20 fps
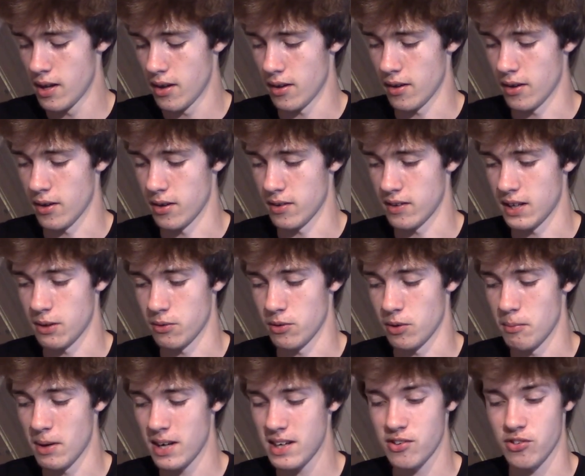Now, the
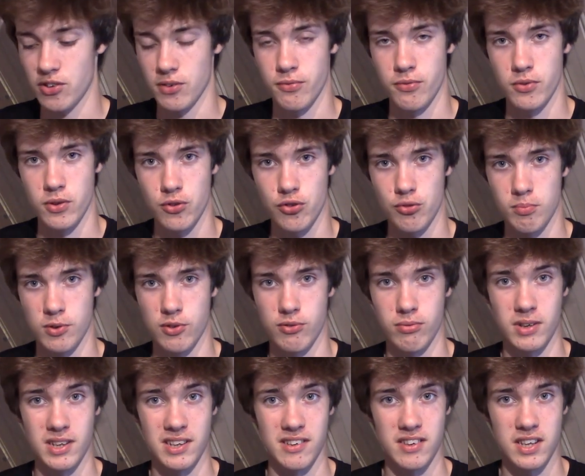main difference
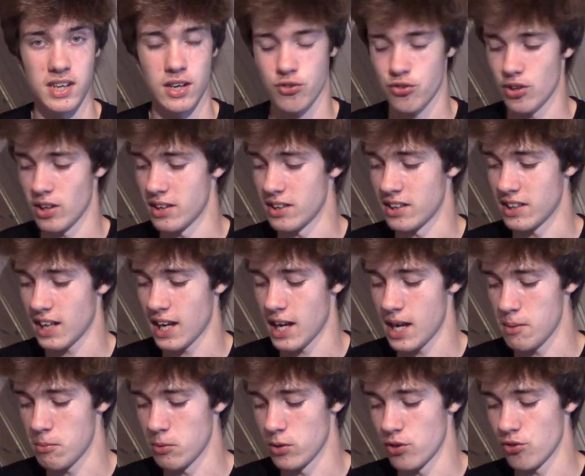between DSL and
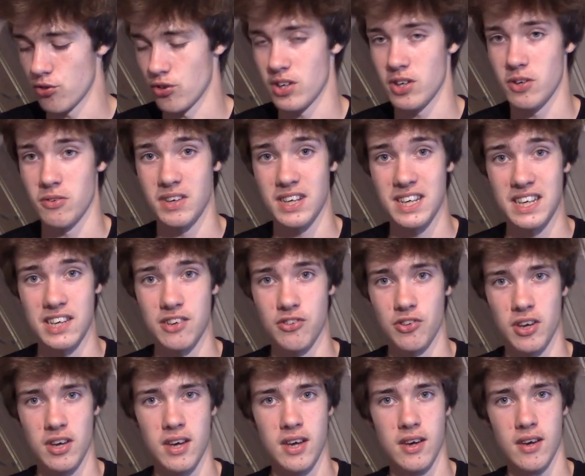cable is that you need
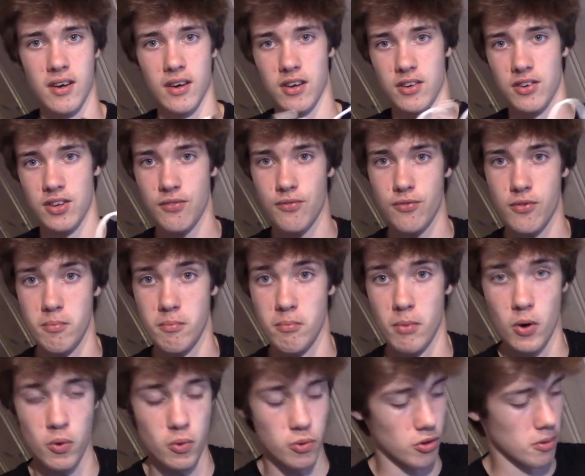a different
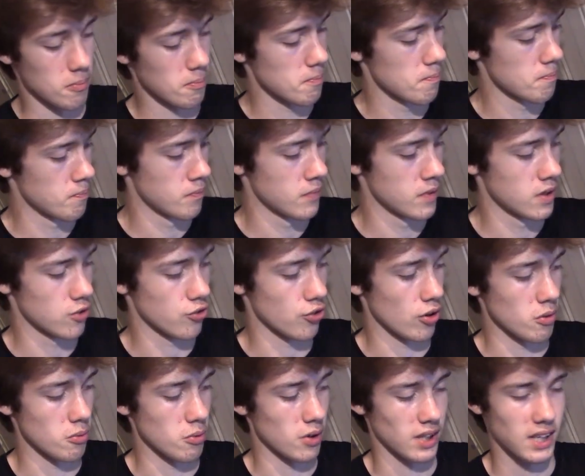modem,
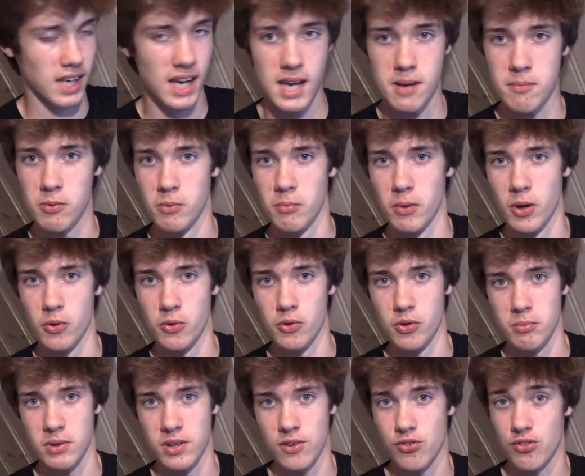so a cable
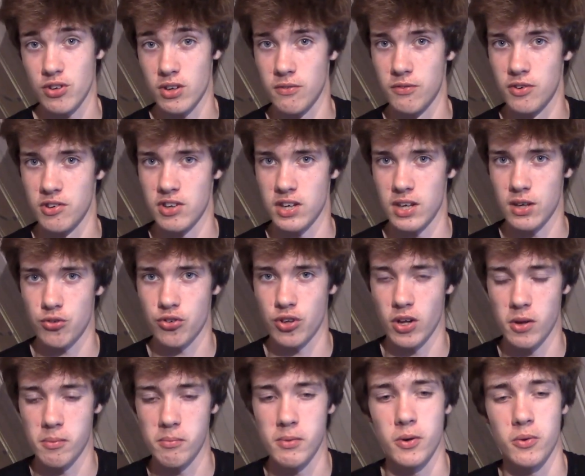modem instead of a
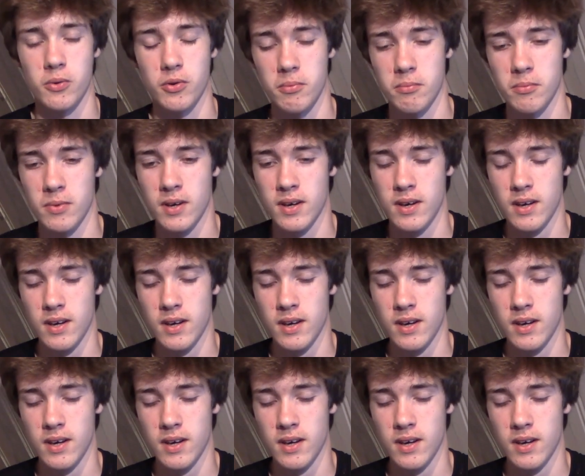DSL modem,